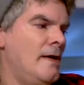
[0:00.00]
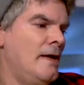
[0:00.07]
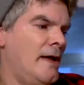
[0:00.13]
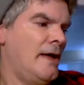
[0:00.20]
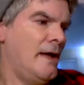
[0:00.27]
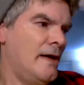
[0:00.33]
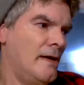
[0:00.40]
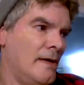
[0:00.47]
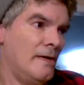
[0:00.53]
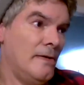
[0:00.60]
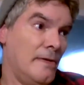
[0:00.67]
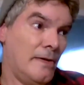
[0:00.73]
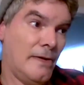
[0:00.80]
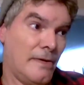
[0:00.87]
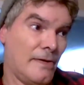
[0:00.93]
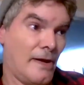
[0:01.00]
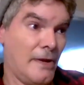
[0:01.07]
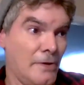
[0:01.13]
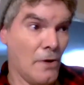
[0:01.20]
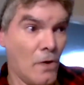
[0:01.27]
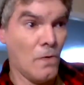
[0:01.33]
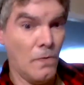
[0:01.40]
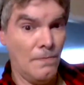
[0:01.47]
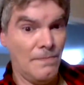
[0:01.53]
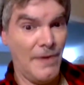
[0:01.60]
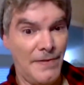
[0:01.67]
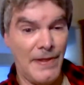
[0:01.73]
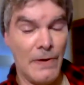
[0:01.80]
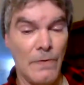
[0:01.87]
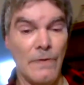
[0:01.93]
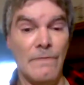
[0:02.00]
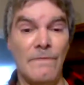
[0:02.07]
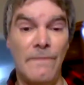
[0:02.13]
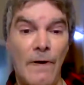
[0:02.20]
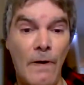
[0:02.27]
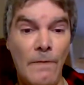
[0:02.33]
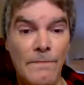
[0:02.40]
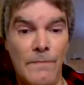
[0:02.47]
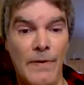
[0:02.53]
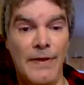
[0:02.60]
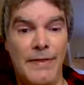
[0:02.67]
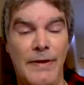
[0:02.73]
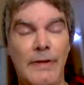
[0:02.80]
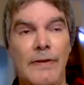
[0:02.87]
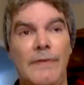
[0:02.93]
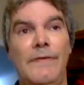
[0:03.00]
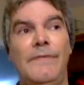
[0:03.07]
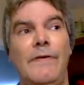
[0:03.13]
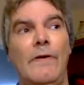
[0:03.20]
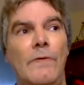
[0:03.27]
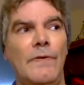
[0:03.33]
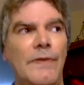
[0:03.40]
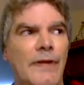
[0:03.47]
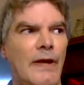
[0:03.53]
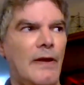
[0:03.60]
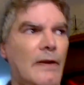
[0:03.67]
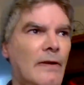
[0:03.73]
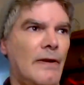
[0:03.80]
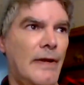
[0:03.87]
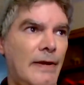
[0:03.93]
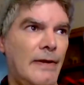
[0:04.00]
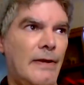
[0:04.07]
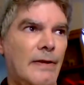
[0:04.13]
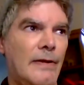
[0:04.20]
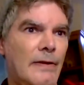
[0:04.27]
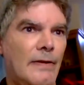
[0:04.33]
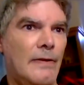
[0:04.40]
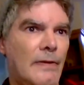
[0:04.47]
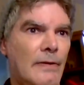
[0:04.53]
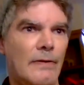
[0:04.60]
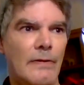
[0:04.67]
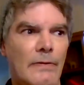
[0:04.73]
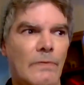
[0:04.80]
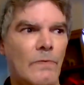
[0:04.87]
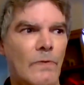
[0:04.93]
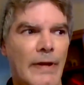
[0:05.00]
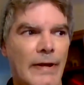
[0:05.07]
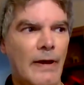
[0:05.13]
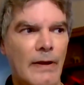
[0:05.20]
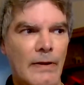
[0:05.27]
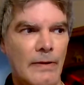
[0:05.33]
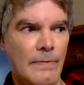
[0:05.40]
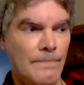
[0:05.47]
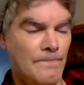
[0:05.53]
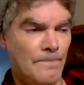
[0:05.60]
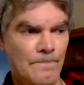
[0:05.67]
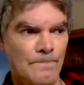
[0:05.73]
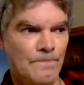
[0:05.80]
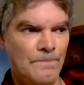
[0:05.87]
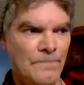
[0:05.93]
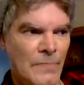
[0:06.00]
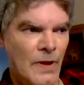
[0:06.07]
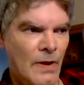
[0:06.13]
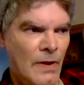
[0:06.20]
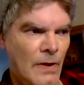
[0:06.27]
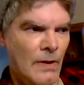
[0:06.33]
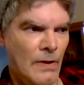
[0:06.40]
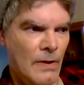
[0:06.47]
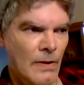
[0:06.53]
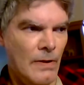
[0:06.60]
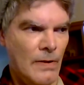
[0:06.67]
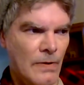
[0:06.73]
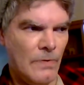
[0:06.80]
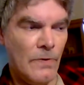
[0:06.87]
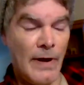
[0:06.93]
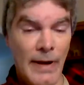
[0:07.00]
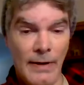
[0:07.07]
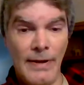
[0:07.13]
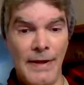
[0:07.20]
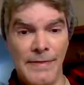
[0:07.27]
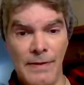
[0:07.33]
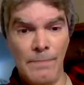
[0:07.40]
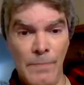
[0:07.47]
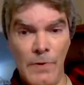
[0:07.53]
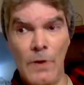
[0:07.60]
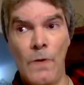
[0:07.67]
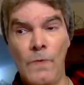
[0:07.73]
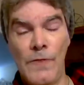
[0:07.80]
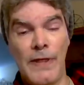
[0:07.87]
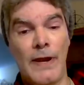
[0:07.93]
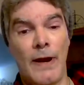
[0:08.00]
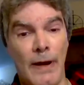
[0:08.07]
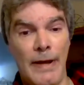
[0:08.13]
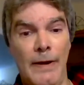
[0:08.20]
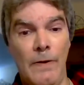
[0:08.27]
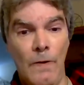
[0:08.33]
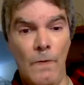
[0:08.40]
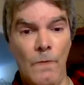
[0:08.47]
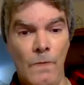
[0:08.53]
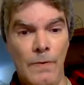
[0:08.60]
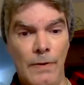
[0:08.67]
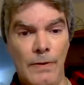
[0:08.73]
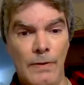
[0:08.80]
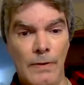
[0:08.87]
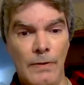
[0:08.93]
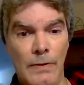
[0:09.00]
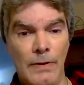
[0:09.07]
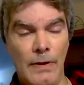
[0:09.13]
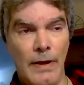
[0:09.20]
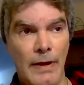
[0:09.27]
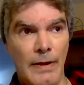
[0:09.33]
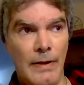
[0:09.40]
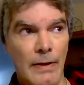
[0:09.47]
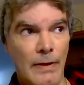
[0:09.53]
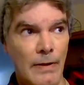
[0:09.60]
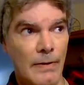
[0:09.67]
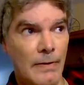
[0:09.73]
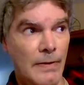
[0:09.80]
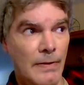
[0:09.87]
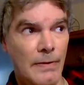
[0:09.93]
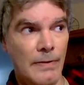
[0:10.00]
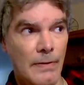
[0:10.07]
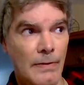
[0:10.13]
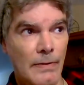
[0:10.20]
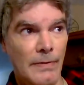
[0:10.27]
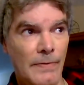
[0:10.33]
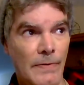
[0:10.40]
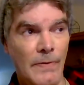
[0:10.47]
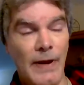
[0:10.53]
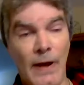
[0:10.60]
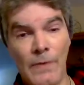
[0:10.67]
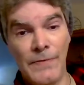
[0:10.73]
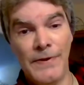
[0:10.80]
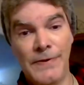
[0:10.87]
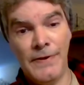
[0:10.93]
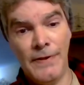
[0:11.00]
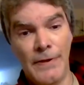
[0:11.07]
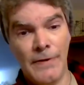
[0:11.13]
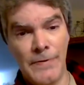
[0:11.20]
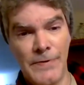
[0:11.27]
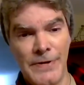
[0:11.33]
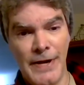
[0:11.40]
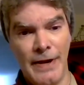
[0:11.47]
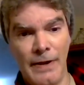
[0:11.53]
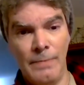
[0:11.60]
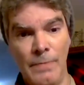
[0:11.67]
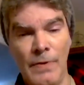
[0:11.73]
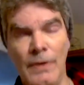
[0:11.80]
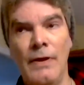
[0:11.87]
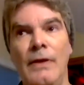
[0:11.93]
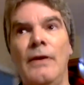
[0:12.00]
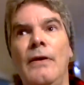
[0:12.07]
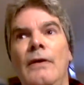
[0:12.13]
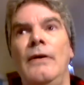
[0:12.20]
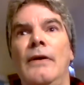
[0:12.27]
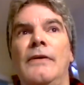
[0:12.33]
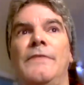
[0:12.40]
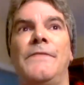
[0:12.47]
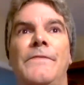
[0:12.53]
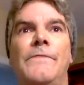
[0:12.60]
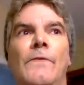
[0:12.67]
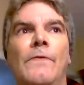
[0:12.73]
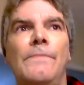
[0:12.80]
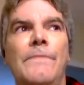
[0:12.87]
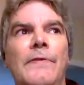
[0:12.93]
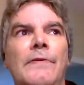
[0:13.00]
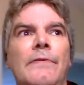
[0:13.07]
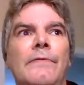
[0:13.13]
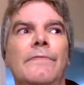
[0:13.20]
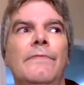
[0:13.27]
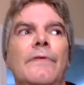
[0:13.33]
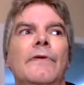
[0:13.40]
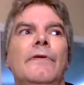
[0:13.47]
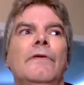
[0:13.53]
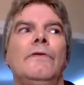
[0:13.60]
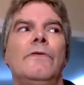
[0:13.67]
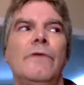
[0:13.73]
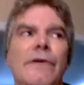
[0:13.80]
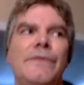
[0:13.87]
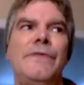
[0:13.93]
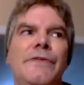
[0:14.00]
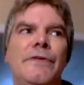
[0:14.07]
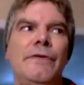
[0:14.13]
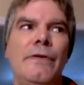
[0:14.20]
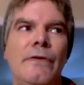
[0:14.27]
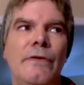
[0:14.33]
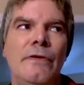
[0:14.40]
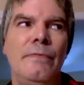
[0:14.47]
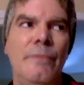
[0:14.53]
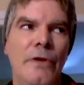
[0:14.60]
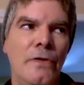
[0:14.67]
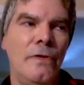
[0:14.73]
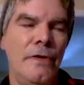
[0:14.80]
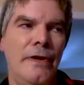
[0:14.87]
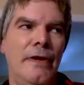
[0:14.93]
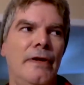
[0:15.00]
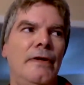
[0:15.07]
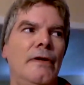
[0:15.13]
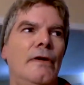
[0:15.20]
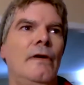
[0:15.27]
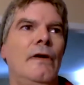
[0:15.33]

And I know that they were involved with it. So it's kind of like I try to let them know that I know. And so now it's to their shame. Conservative Christian community